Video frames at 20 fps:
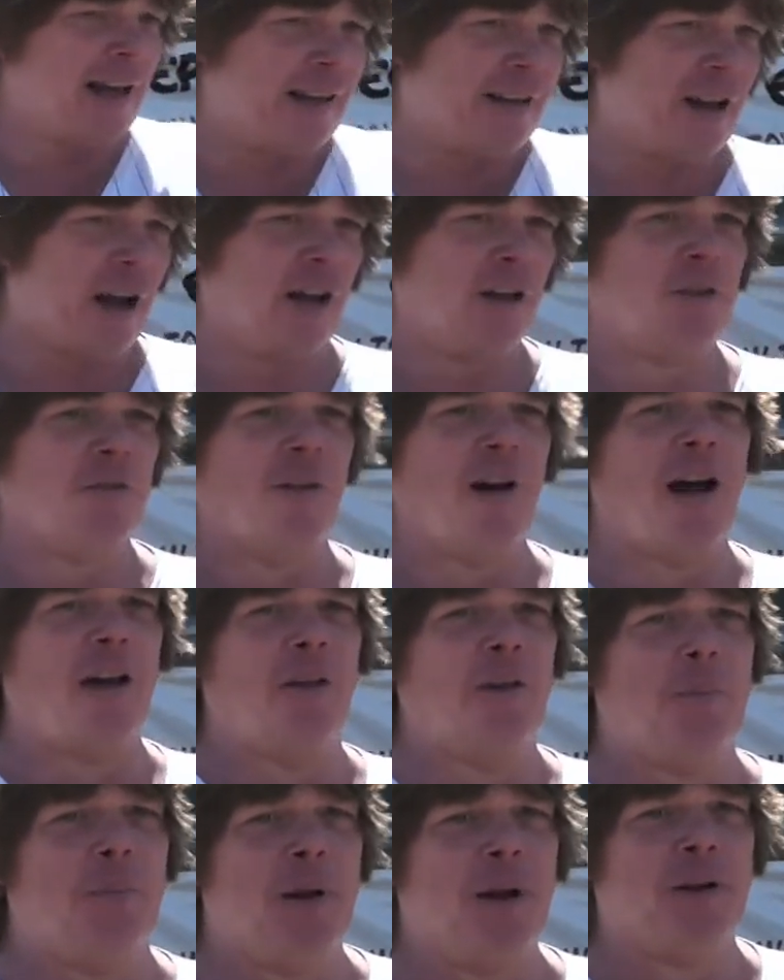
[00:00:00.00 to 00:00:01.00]
it does
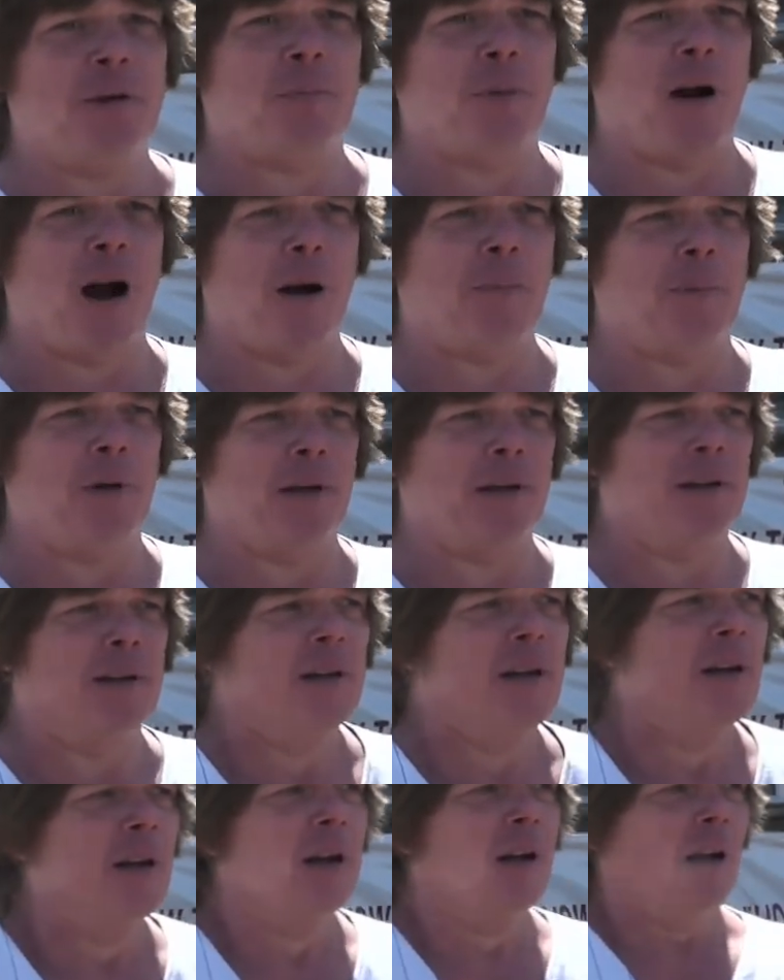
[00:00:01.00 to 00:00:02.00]
follow the pitch properly.
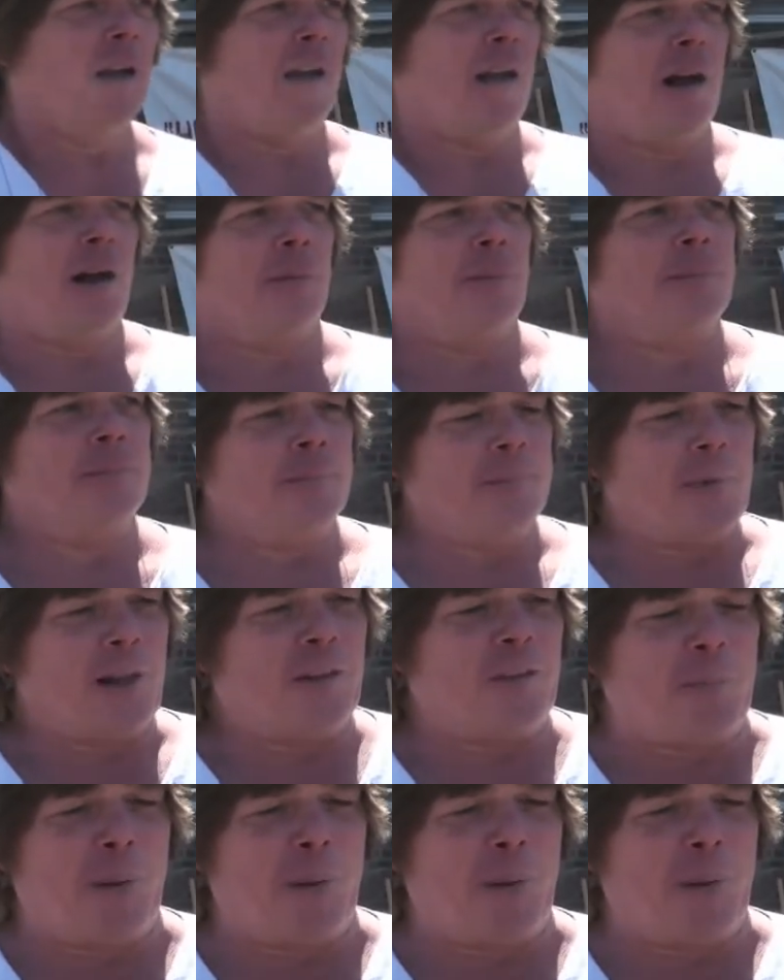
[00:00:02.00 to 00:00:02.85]
And